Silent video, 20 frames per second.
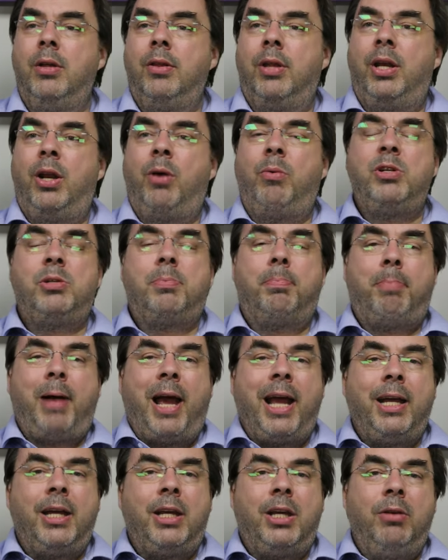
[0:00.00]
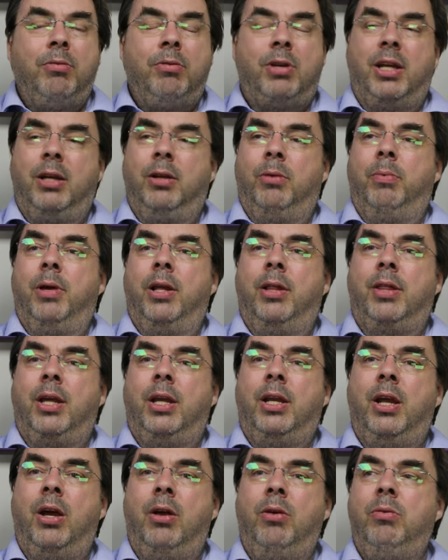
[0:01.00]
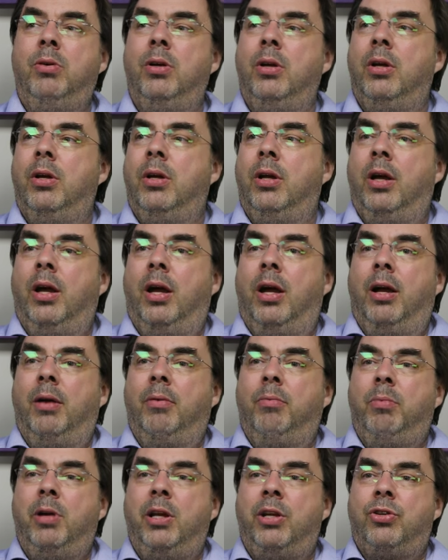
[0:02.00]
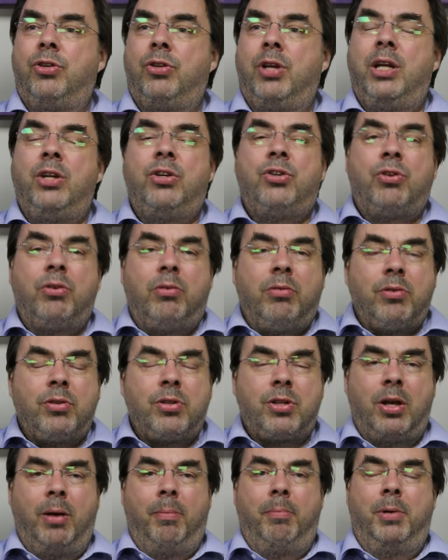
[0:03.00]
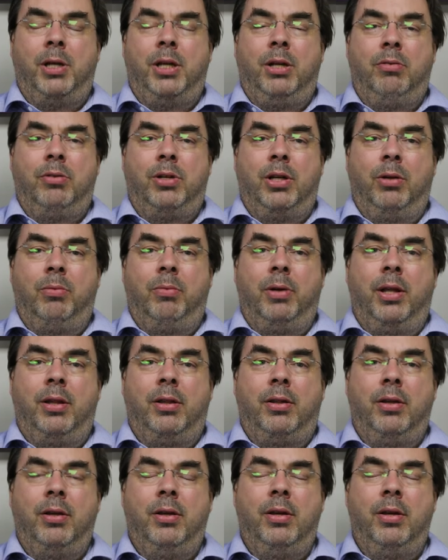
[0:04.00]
You know which bank you deal with. They know which insurance company you deal with.